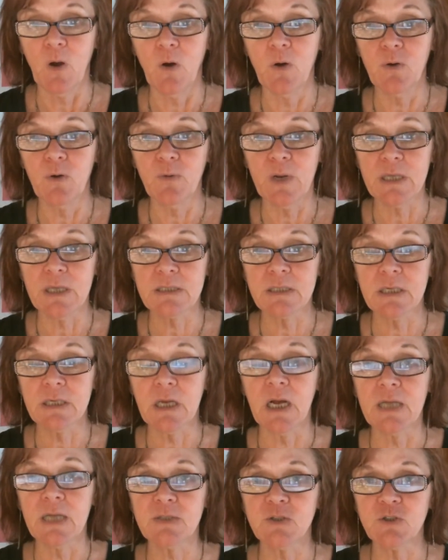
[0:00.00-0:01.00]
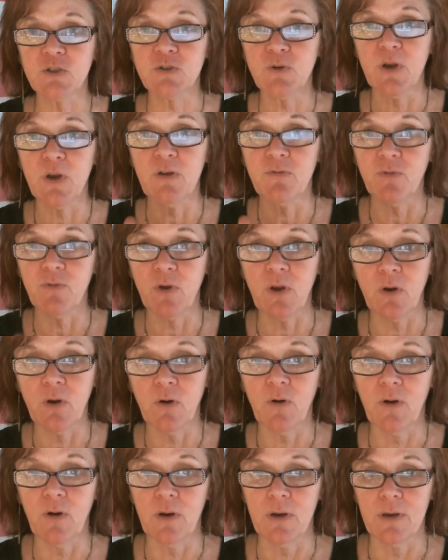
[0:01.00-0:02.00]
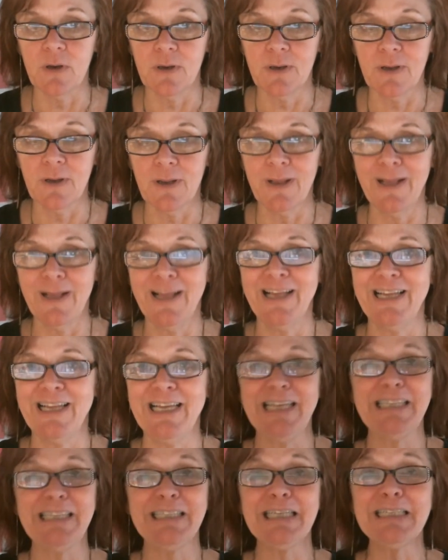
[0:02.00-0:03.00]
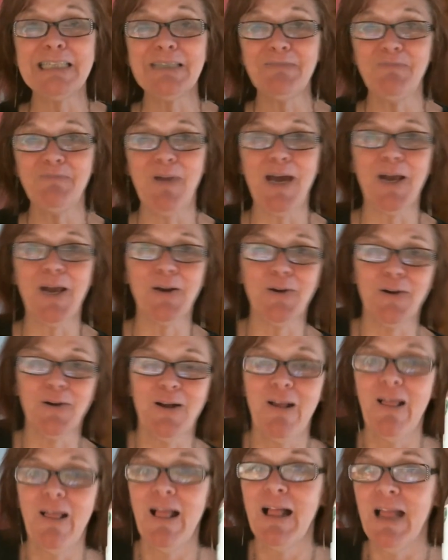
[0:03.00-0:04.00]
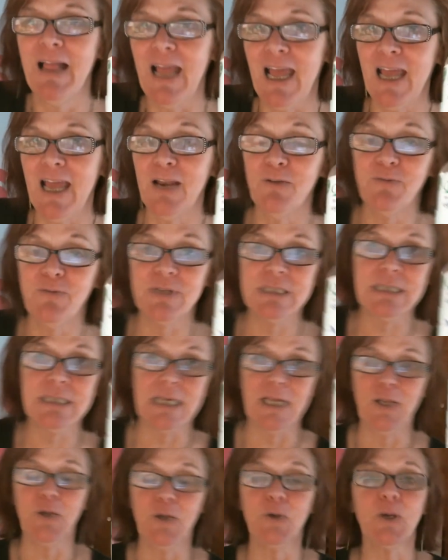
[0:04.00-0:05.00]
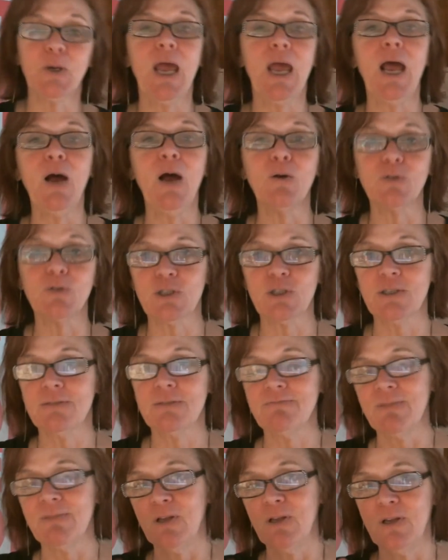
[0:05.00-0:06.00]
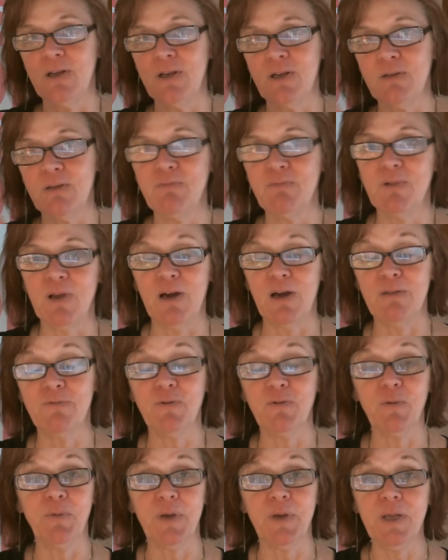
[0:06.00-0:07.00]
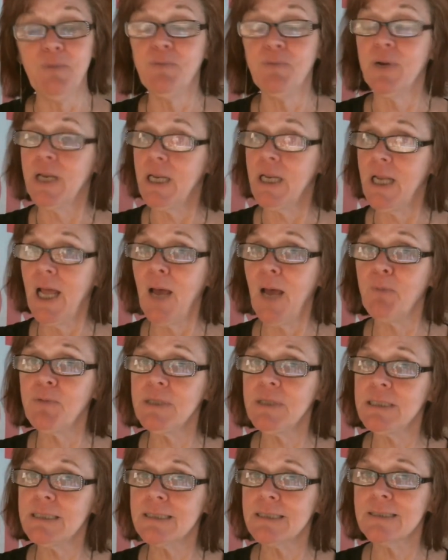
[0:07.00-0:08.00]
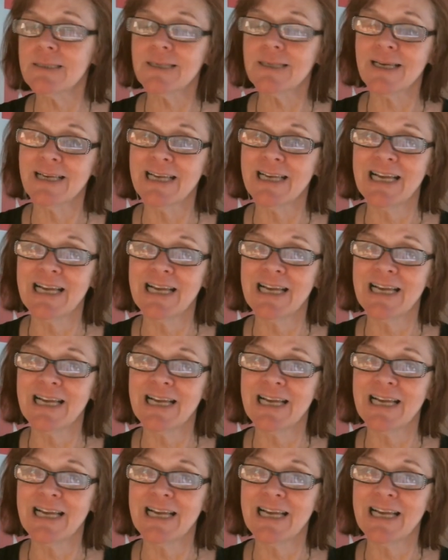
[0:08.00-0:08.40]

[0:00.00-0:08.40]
odor exit concentrate for urine. It doesn't matter. And if it's in your couch, God forbid, but it happens,